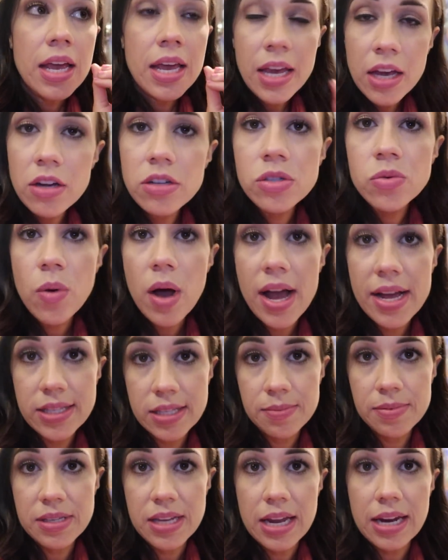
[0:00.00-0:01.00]
Here's why
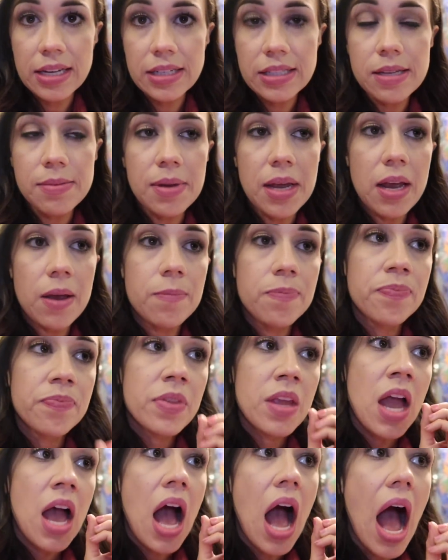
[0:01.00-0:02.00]
it's upsetting to me.
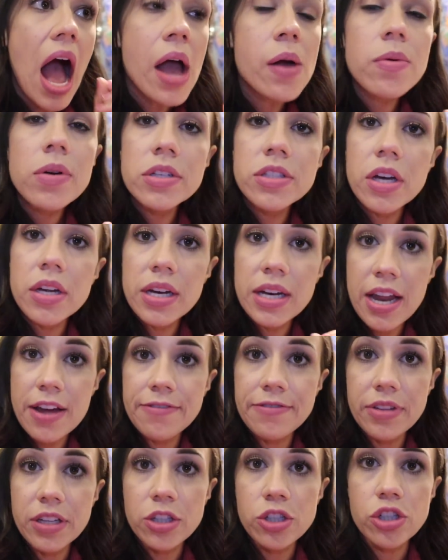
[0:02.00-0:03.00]
I worked on a
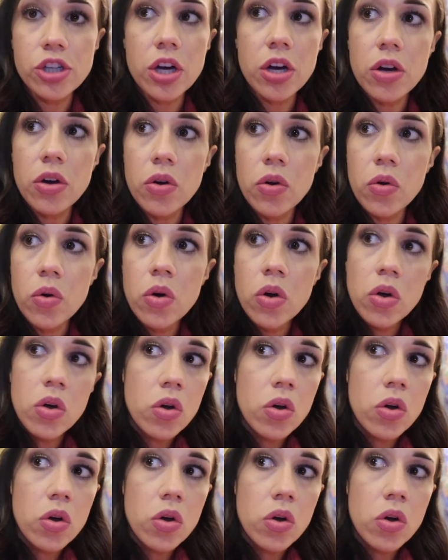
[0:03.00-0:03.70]
Netflix show